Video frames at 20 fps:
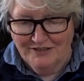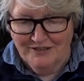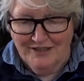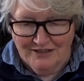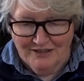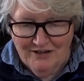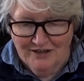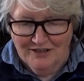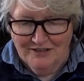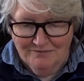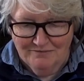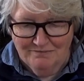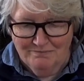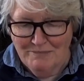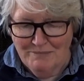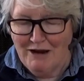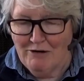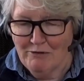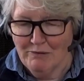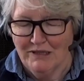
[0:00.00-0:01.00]
and they can't
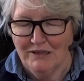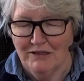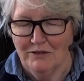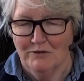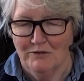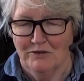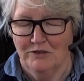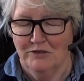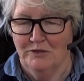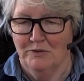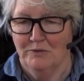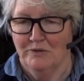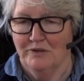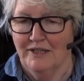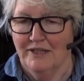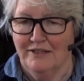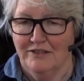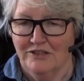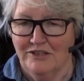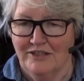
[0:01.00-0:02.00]
marry those two
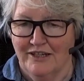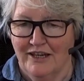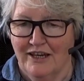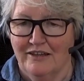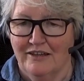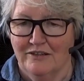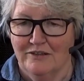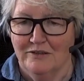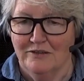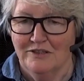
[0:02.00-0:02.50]
things together.